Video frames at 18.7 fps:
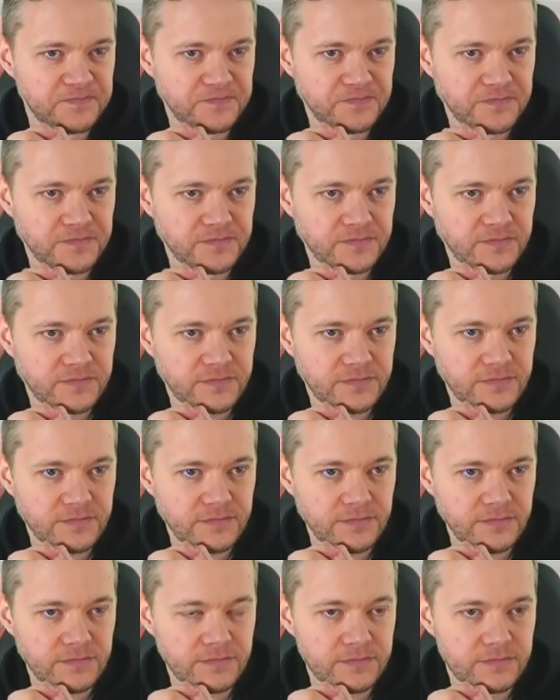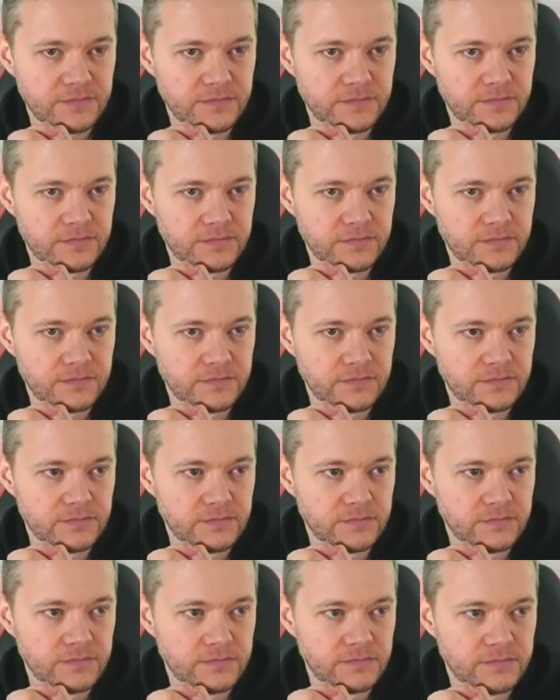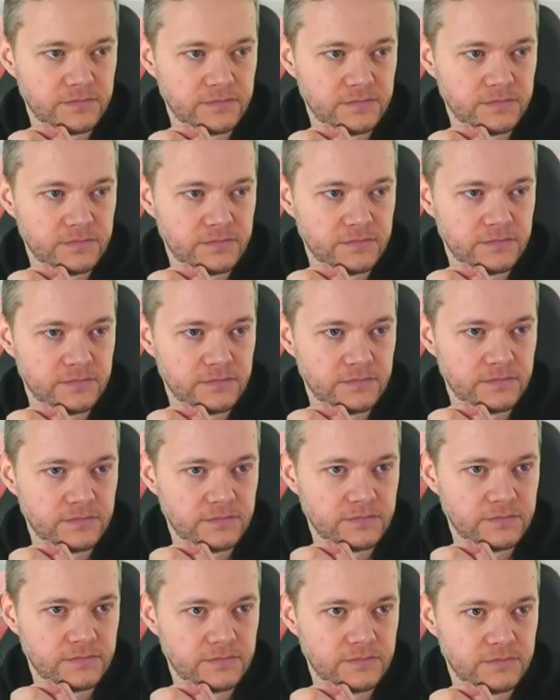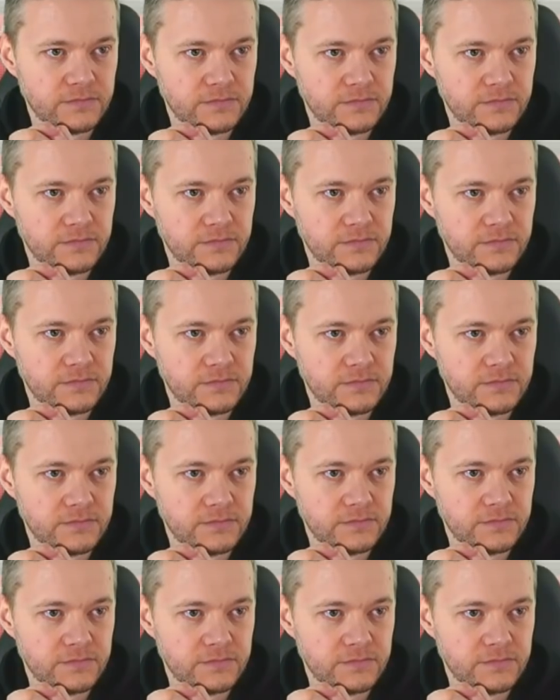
(no one is talking)